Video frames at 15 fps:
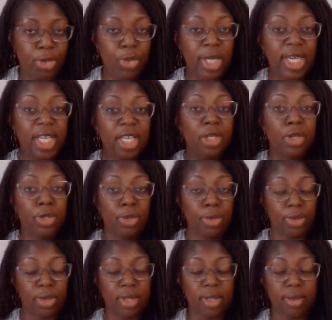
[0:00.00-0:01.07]
You can
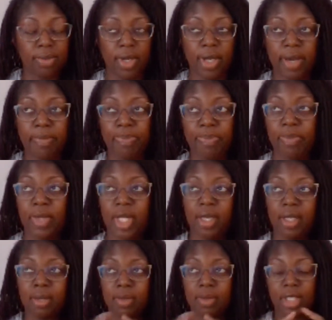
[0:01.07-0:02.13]
use, okay,
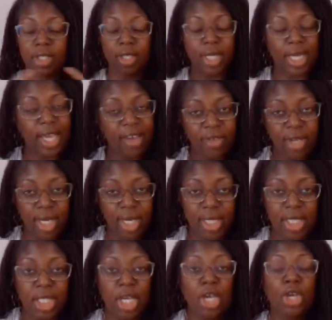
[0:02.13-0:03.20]
just to caveat
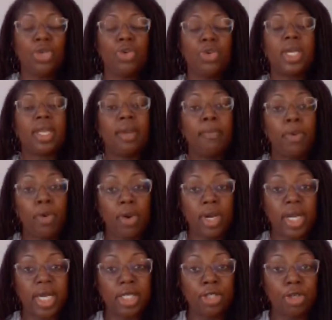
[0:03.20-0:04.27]
this, you can
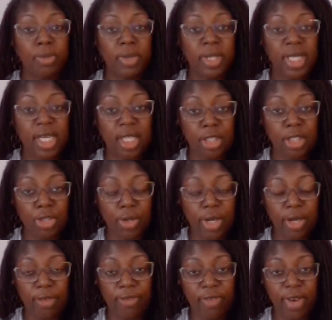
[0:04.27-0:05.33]
import Adobe
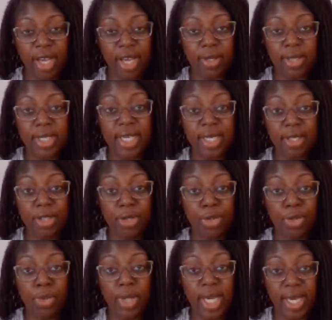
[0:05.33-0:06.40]
Illustrator files
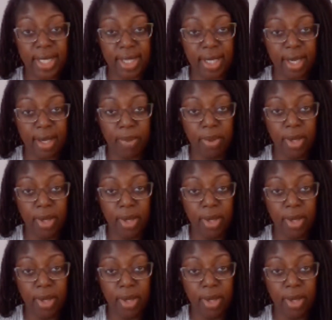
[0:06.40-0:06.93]
into Inkscape.